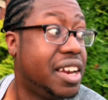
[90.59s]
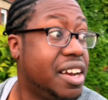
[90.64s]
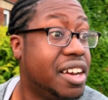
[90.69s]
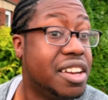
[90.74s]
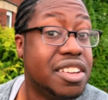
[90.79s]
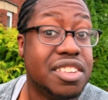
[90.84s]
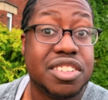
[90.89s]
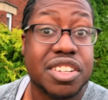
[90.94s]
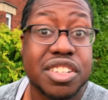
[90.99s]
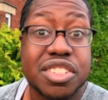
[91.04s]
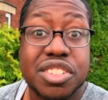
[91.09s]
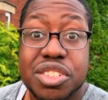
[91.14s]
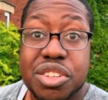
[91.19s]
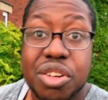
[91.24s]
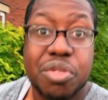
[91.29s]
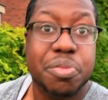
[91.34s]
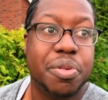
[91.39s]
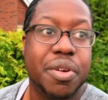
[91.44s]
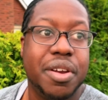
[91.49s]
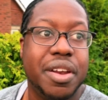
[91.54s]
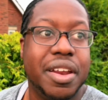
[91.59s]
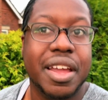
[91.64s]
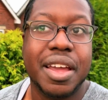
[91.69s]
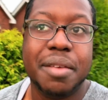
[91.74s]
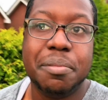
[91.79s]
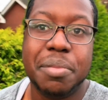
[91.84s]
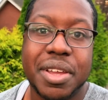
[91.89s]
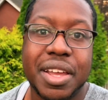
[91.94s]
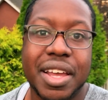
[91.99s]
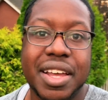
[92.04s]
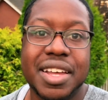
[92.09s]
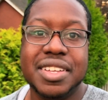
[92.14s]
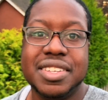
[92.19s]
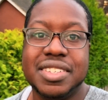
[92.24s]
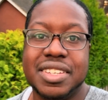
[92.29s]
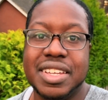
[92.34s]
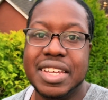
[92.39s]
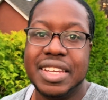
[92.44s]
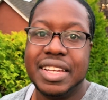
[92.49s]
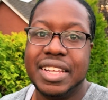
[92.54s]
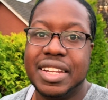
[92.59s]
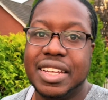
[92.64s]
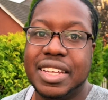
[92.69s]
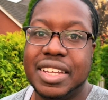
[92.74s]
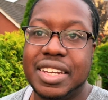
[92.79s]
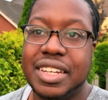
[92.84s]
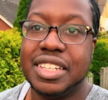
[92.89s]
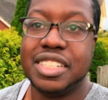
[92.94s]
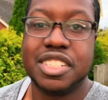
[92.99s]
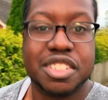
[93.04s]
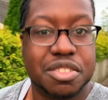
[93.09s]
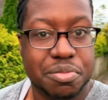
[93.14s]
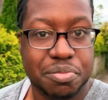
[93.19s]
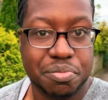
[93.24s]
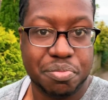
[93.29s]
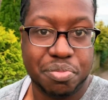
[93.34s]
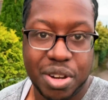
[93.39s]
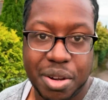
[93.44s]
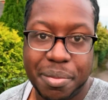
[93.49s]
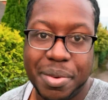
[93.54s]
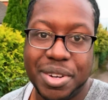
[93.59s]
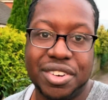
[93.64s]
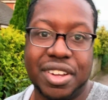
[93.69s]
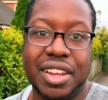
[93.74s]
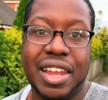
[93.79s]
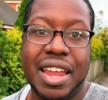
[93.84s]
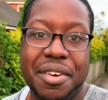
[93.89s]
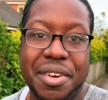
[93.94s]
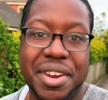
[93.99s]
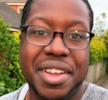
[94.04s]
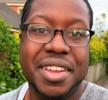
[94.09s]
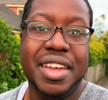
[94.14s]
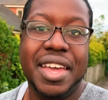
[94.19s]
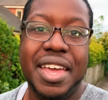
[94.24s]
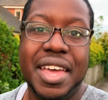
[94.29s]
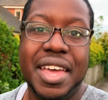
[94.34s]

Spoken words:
It is just so pretty, and because England is pretty much cloudy